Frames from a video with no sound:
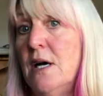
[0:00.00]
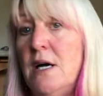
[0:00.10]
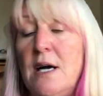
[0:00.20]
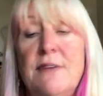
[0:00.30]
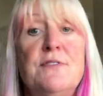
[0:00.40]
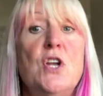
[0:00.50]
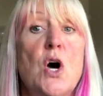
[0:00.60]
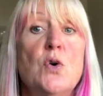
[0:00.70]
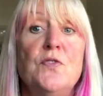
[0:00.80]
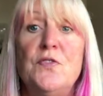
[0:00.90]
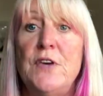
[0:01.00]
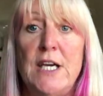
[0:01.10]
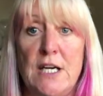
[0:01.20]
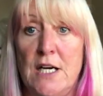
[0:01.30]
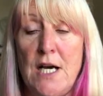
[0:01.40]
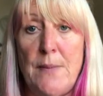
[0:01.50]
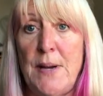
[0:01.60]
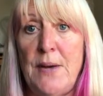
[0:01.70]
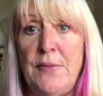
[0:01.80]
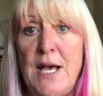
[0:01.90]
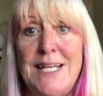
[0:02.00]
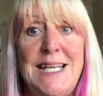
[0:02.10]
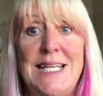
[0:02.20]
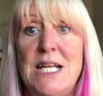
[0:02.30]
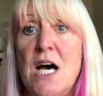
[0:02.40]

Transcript: I, I have no fear about that in